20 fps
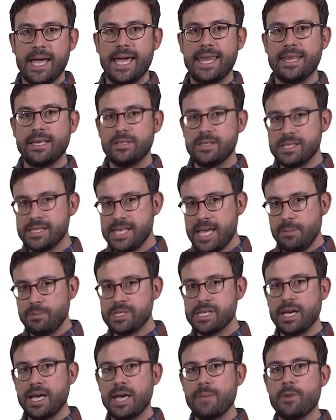And at the same
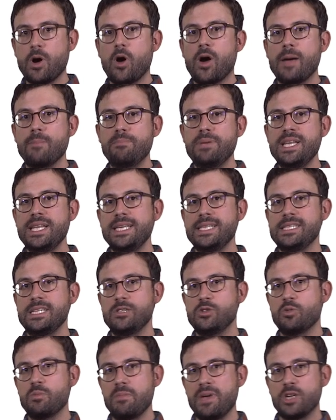time, our ability
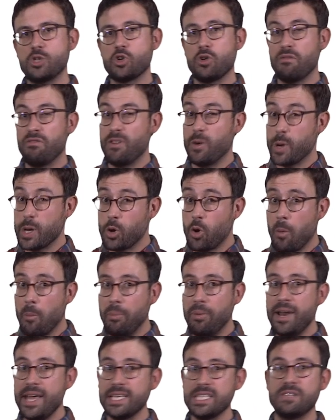to measure very
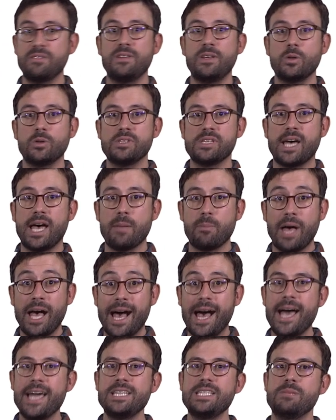complex phenotype,
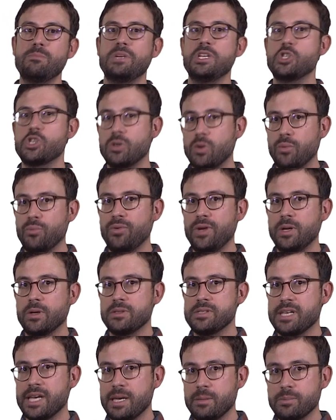high-dimensional
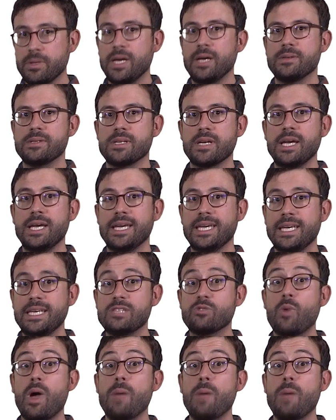phenotype, is